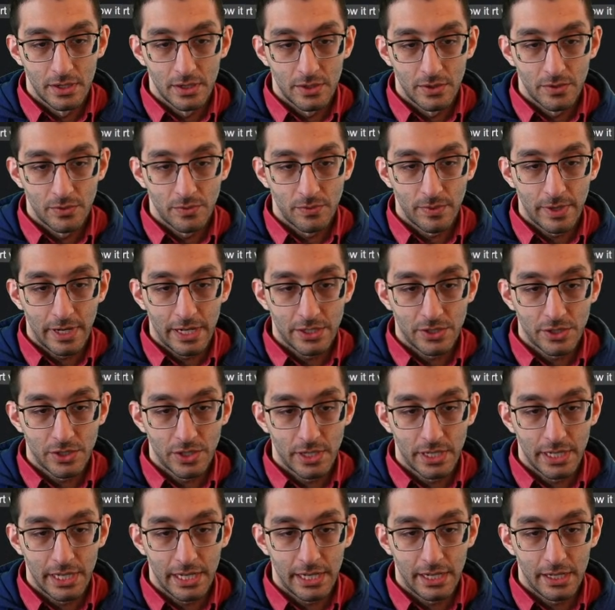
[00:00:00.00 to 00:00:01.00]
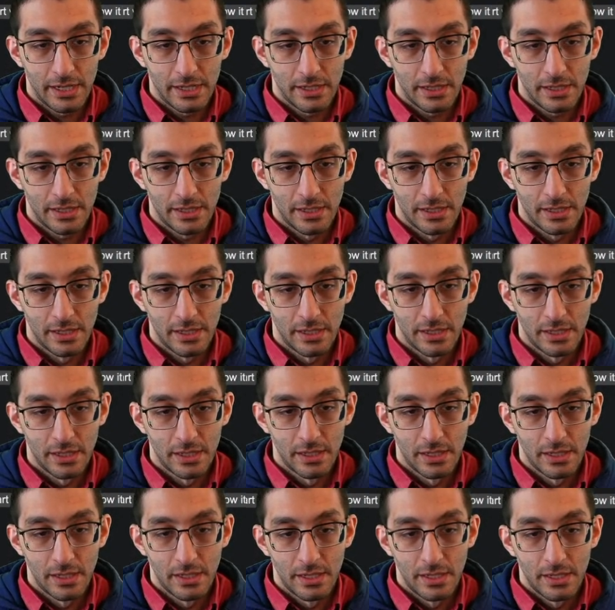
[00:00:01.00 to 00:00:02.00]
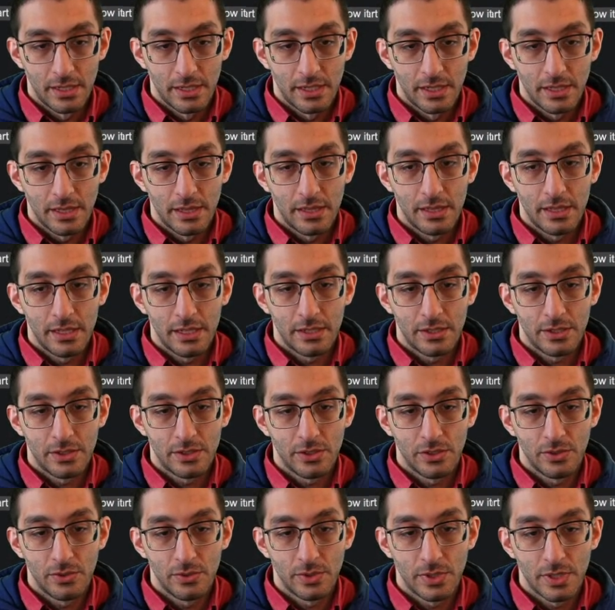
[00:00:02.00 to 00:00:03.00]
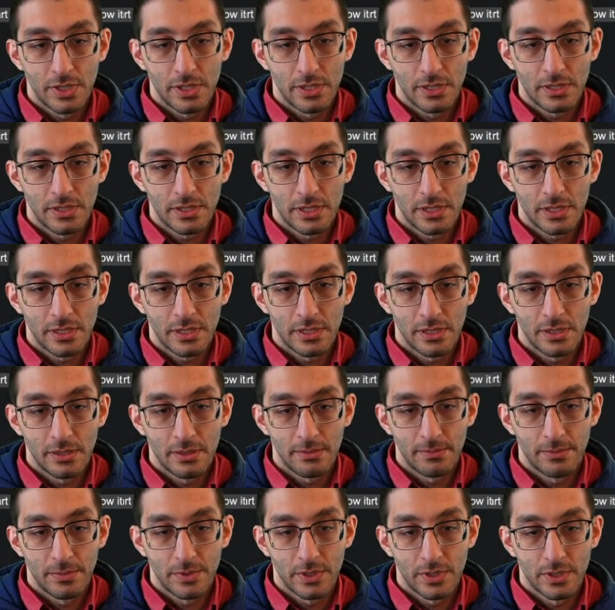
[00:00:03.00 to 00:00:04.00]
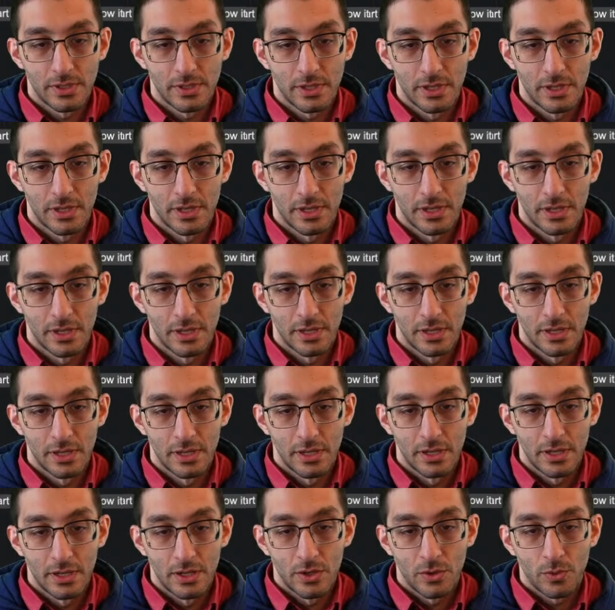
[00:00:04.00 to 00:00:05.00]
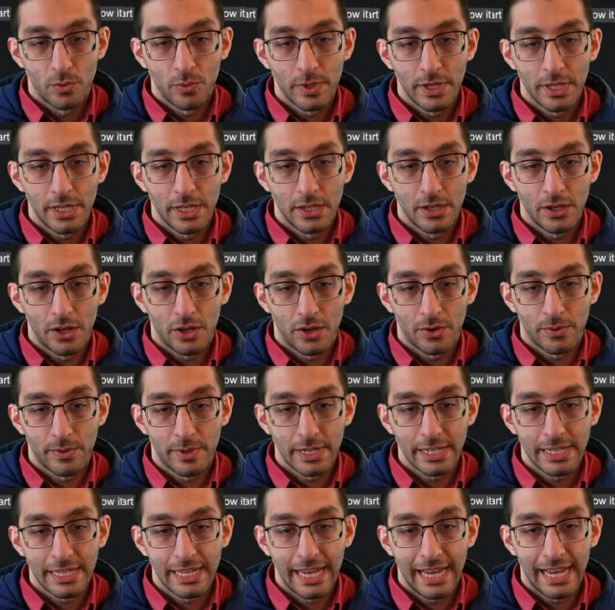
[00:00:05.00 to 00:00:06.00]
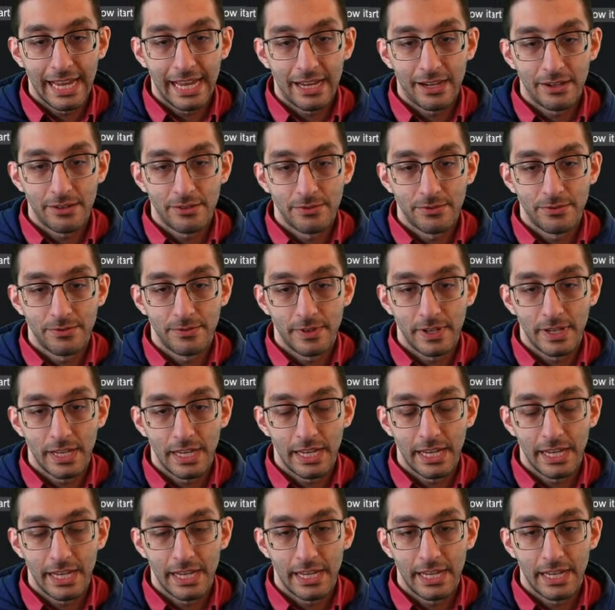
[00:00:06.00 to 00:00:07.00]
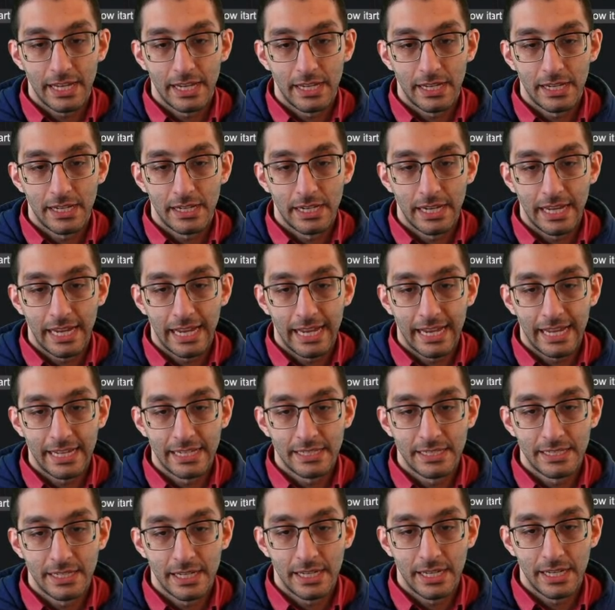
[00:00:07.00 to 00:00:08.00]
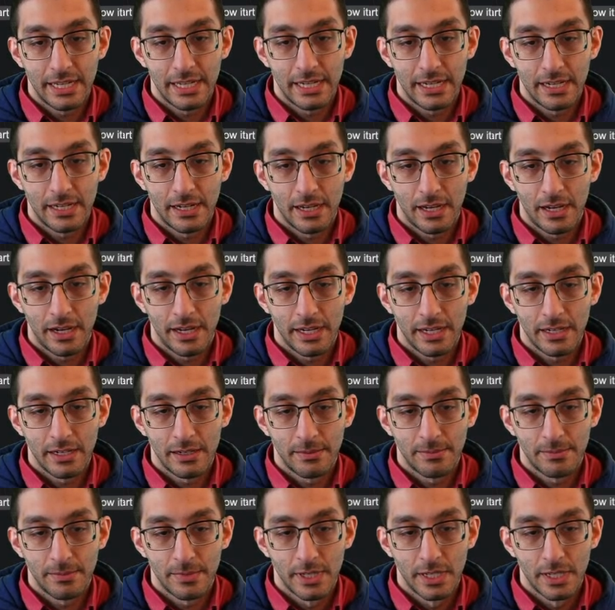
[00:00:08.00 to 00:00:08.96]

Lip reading: Rationale. This uses systems we already have and adds an item